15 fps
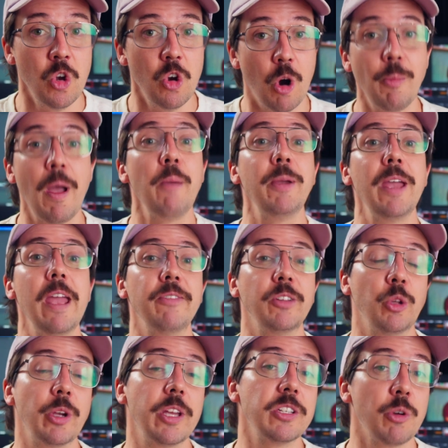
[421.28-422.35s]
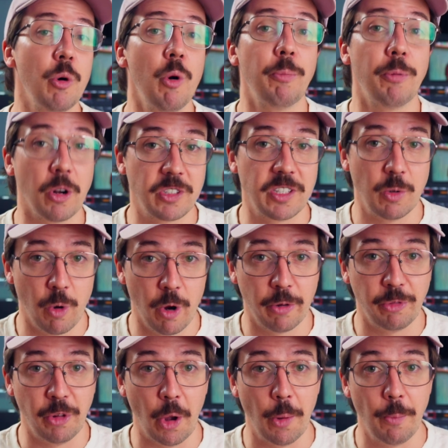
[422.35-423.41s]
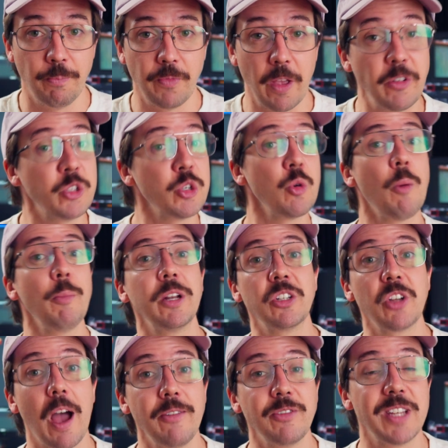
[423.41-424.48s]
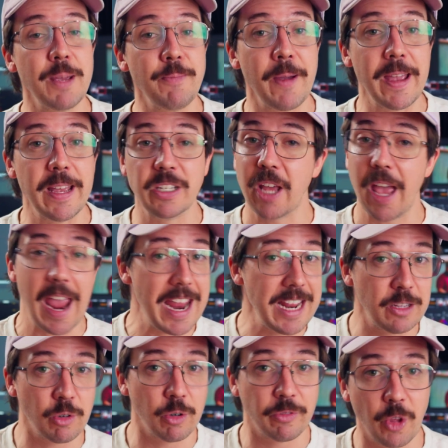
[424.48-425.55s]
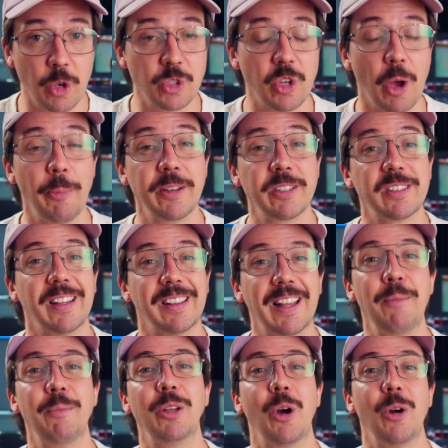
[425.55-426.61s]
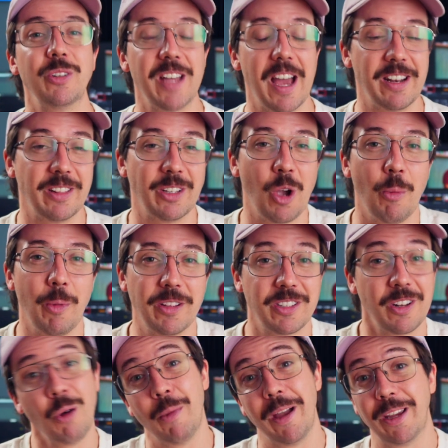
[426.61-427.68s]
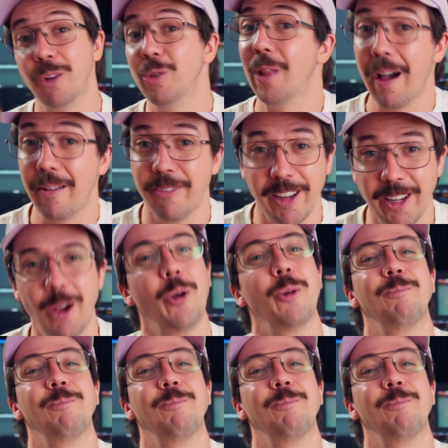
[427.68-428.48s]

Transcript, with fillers: Or maybe even look into a proxy workflow. If you do want me to dive deeper into either of those topics, then let me know down in the comments and I'll make you that video.